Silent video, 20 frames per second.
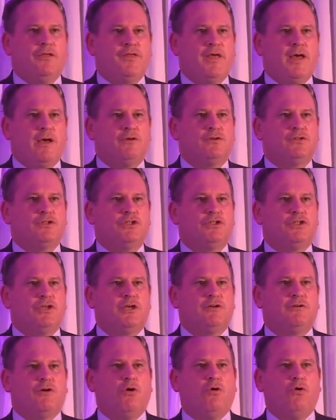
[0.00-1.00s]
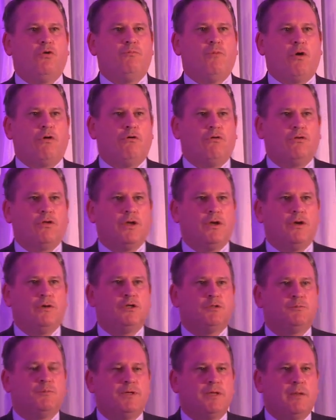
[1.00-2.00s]
1,000-year-old moral
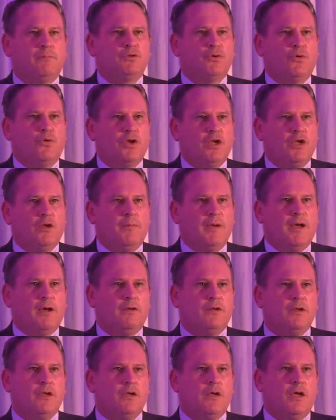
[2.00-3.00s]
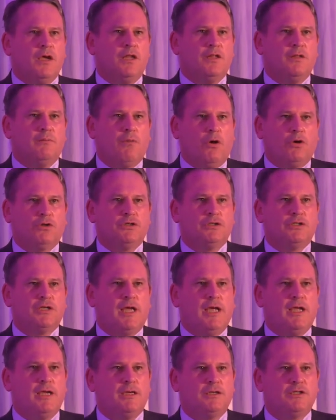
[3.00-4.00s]
codes, but I'm talking about in the modern
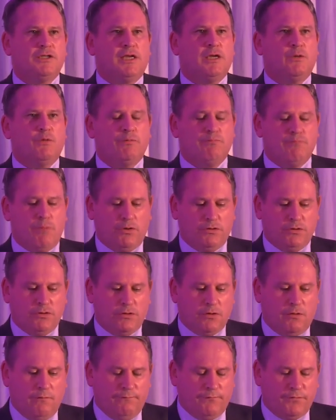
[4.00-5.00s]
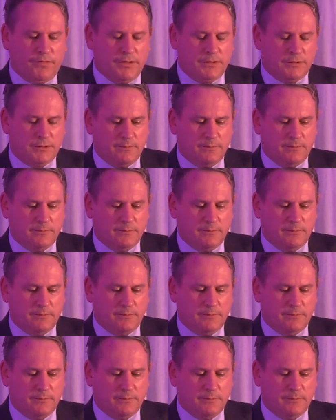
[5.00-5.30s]
day, dealing with modern conflict.